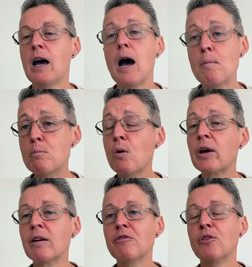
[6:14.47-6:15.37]
and
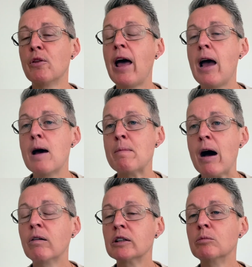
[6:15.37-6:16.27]
booking for their
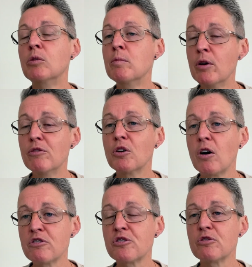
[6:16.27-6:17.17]
amalgam removal
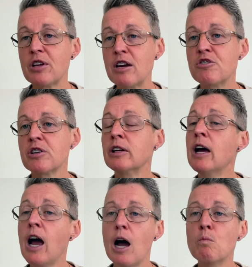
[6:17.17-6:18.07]
consultation
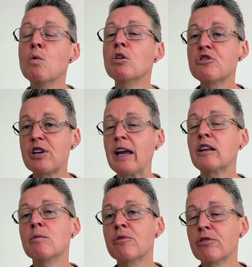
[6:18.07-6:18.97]
and we'll take
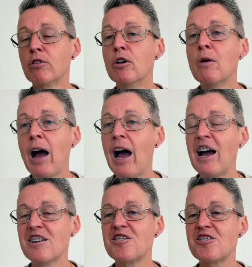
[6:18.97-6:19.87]
them through
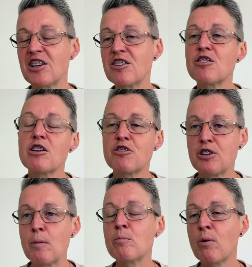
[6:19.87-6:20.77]
our six
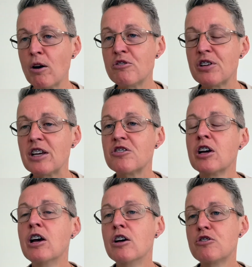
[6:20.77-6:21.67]
step process
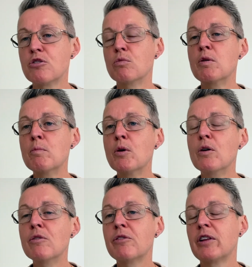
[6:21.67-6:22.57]
to
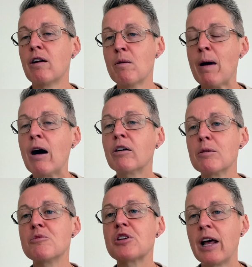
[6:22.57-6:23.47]
remove their
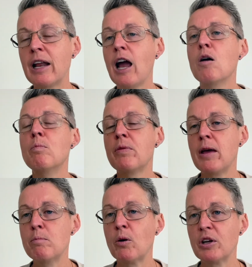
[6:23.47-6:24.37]
amalgams and help
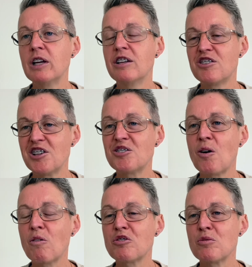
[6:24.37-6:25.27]
their body
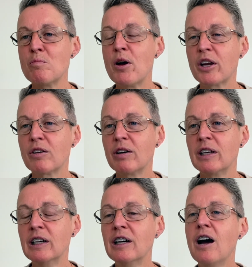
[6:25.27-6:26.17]
detox from mercury.
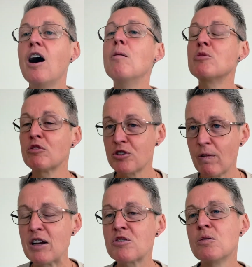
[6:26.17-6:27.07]
I'm Dr.
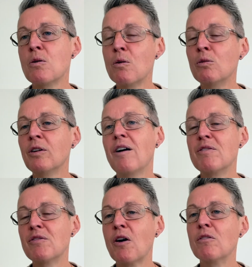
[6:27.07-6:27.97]
Rachel Hall of
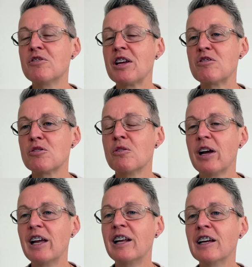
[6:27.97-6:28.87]
Evolve Dental
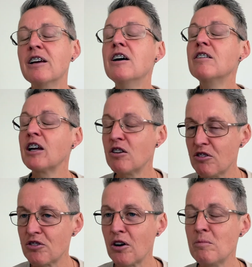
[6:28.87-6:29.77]
Healing. Thank you
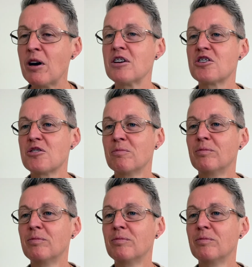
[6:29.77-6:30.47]
so much.